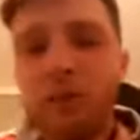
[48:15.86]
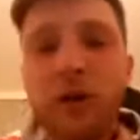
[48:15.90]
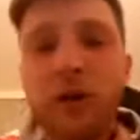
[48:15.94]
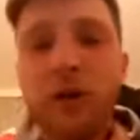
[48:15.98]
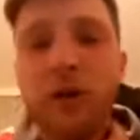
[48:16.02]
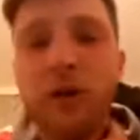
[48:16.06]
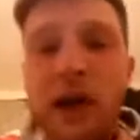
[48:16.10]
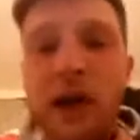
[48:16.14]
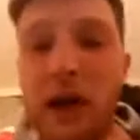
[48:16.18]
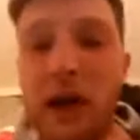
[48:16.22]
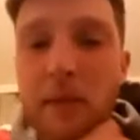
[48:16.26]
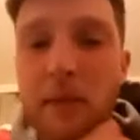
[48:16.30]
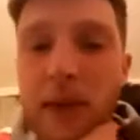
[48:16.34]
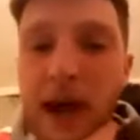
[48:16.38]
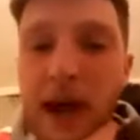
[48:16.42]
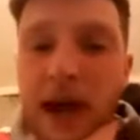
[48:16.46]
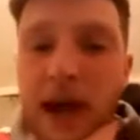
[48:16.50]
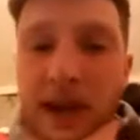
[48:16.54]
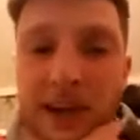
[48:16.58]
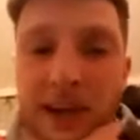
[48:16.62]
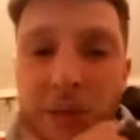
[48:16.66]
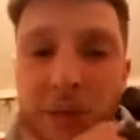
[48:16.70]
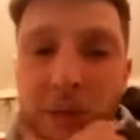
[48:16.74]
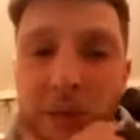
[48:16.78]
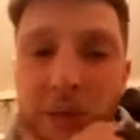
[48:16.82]
bait about
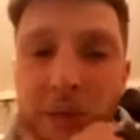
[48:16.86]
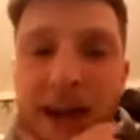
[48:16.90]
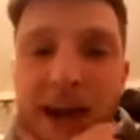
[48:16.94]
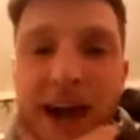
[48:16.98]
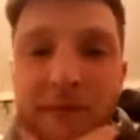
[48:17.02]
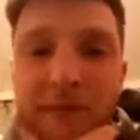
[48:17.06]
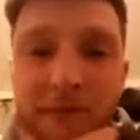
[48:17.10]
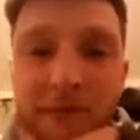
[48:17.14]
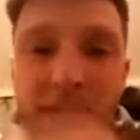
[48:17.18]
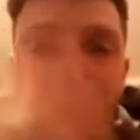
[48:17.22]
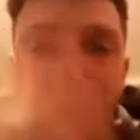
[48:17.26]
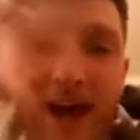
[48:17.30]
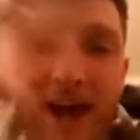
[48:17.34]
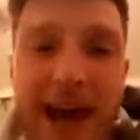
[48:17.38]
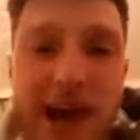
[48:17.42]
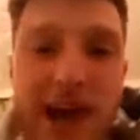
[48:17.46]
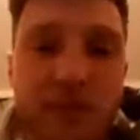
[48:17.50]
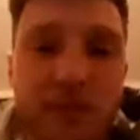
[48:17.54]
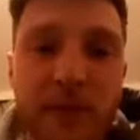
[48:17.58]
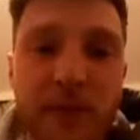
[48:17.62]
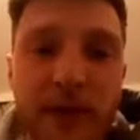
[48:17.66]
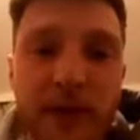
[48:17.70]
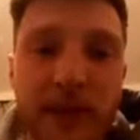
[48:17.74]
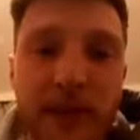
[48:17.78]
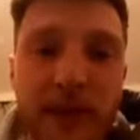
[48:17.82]
it, innit? We have the
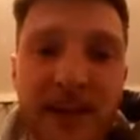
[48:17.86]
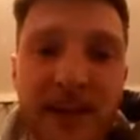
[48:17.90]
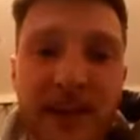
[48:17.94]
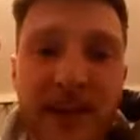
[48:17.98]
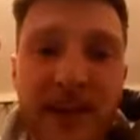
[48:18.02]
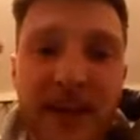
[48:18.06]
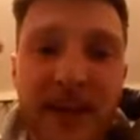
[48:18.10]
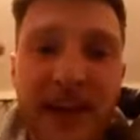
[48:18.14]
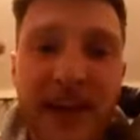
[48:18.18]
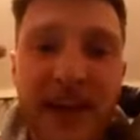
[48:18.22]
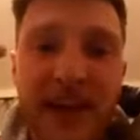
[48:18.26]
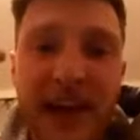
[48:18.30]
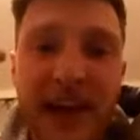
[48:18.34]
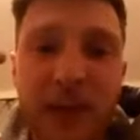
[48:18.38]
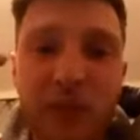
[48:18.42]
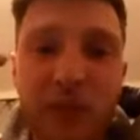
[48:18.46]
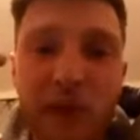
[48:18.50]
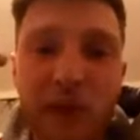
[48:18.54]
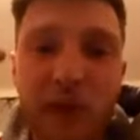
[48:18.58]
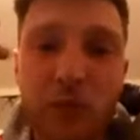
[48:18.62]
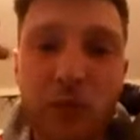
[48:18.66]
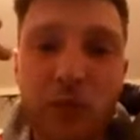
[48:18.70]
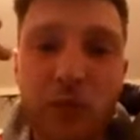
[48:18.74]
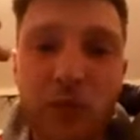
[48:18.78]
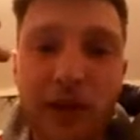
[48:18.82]
vibe, innit? Like we've
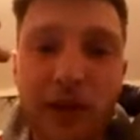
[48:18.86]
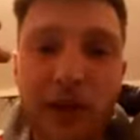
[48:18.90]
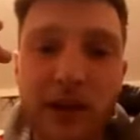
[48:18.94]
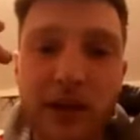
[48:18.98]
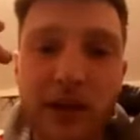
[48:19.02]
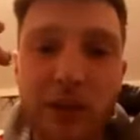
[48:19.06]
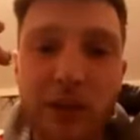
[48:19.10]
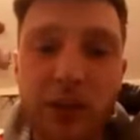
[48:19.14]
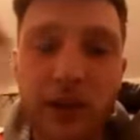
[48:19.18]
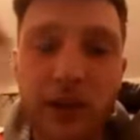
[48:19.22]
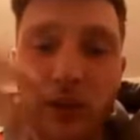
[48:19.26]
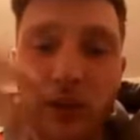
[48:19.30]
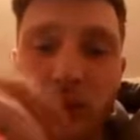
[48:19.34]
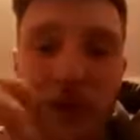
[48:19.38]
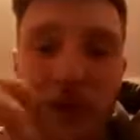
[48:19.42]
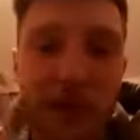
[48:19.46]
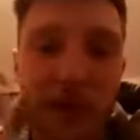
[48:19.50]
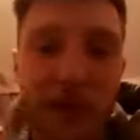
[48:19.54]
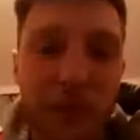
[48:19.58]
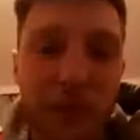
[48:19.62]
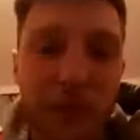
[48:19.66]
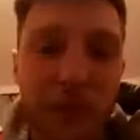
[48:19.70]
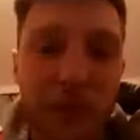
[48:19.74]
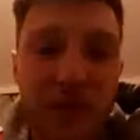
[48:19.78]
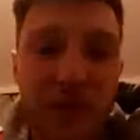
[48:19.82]

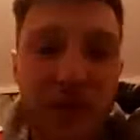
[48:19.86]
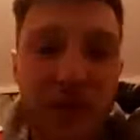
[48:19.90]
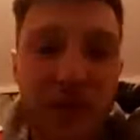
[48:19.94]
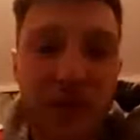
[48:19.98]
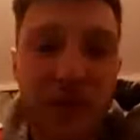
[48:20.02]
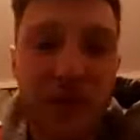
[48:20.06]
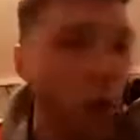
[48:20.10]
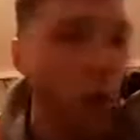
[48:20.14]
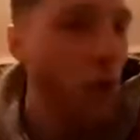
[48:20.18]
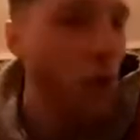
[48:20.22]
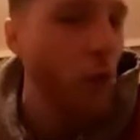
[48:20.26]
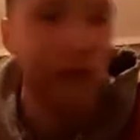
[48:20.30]
got a whole